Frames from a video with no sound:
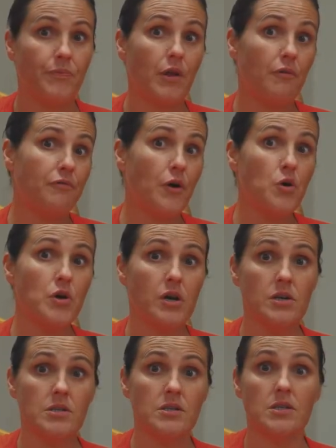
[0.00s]

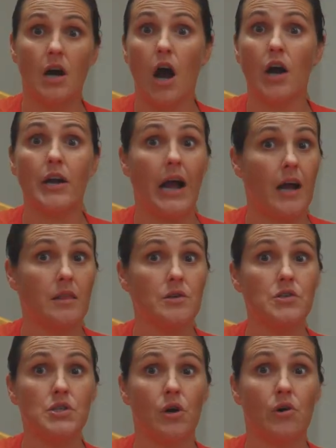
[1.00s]
Focus on either
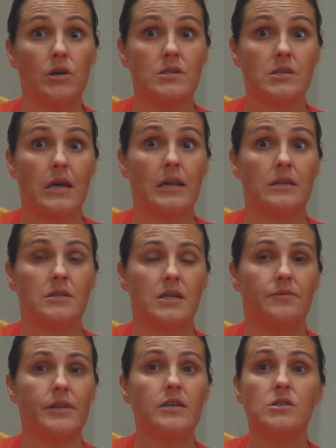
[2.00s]
toys and
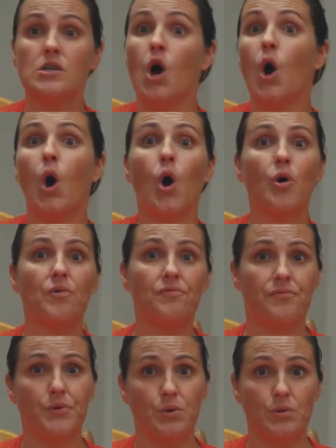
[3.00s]
activities or
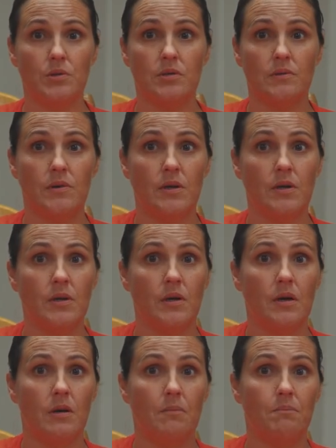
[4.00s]
food,
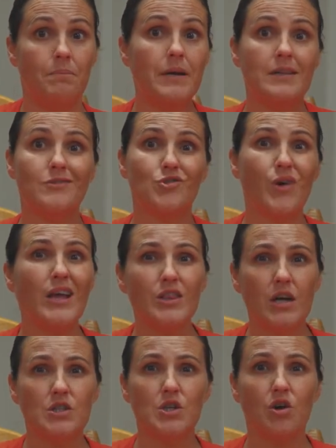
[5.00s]
but try
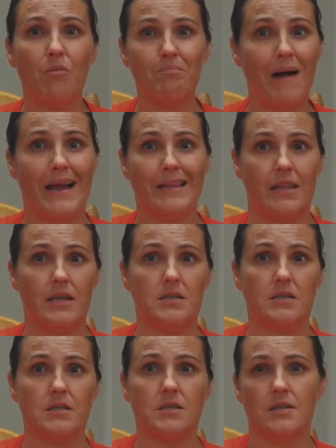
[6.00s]
not to combine
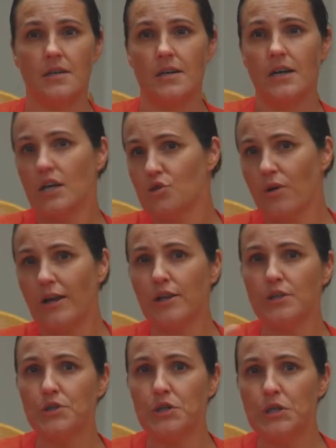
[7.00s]
this. Try not
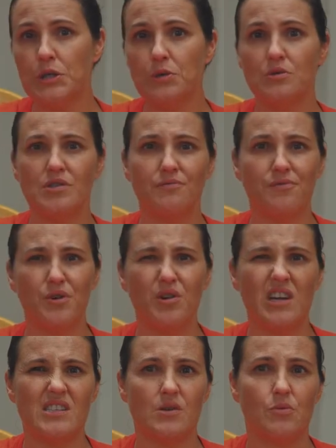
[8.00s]
to use food
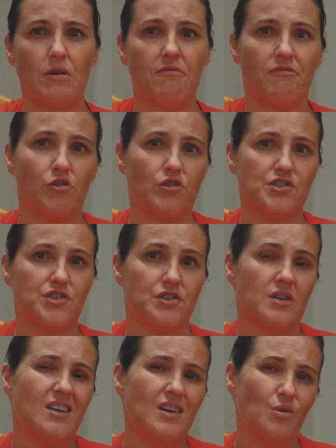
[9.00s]
as a reinforcer
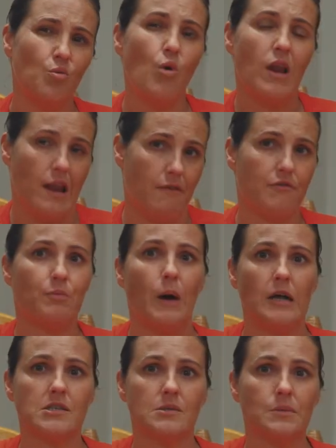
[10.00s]
whenever
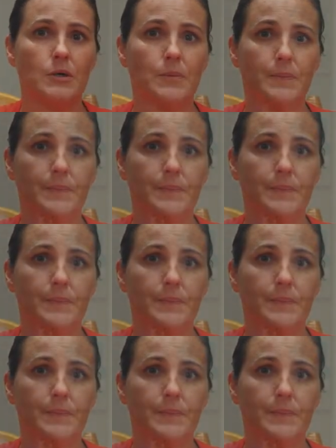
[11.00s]
possible.